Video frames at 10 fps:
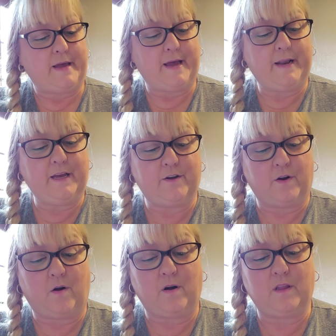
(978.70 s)
Eddie could
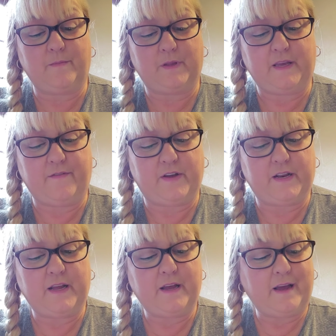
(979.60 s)
hardly believe it.
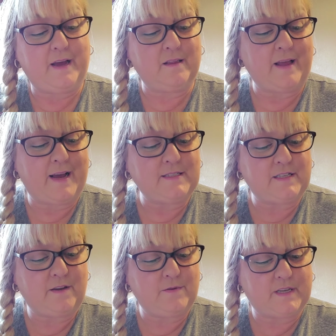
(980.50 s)
At last
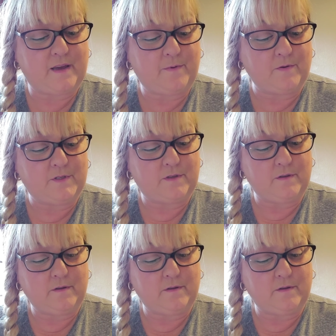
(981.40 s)
he was able